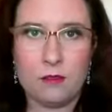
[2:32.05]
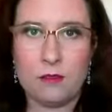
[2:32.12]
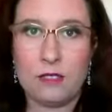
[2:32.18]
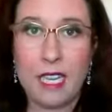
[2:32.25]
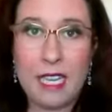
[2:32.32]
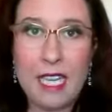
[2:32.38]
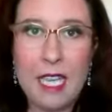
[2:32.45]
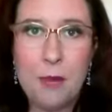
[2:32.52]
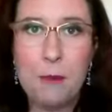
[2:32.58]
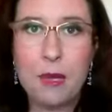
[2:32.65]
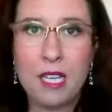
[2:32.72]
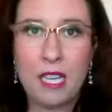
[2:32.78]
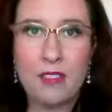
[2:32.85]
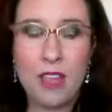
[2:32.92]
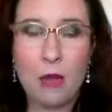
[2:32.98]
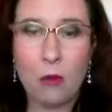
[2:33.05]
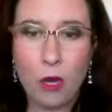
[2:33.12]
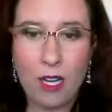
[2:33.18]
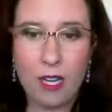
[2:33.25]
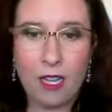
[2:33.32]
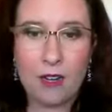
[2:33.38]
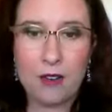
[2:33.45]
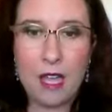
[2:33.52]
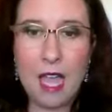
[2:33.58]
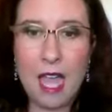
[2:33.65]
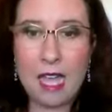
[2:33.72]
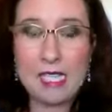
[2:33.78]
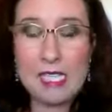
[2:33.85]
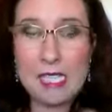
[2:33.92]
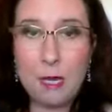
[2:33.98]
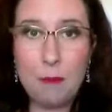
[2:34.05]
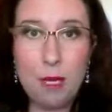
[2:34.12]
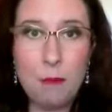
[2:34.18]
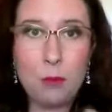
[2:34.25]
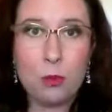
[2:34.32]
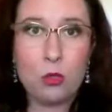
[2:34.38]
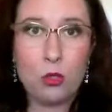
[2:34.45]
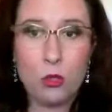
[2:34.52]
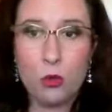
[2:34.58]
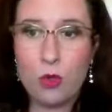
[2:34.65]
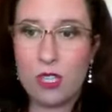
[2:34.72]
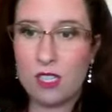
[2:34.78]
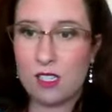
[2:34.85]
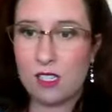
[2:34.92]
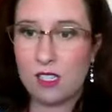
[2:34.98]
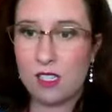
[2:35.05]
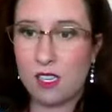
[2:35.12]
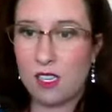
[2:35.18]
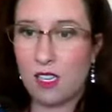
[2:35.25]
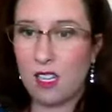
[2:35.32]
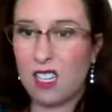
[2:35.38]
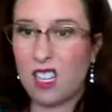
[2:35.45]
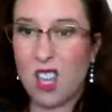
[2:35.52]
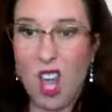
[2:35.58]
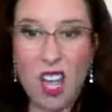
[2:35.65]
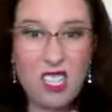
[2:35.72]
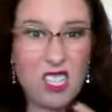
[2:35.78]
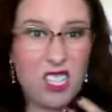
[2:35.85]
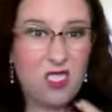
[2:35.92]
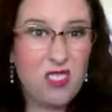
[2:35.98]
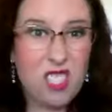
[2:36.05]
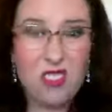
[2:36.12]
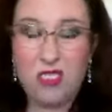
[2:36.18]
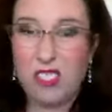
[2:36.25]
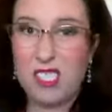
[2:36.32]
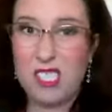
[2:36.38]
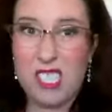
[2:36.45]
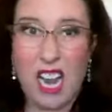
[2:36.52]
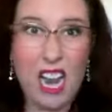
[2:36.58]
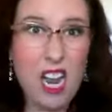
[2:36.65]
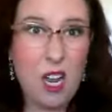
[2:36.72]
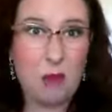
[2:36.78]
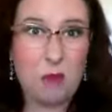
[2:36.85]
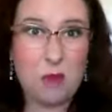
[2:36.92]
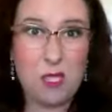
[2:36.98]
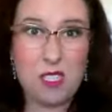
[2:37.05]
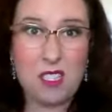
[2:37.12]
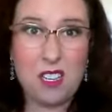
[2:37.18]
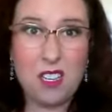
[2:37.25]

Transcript: They keep it and they rent it. And some people do this lots of different times.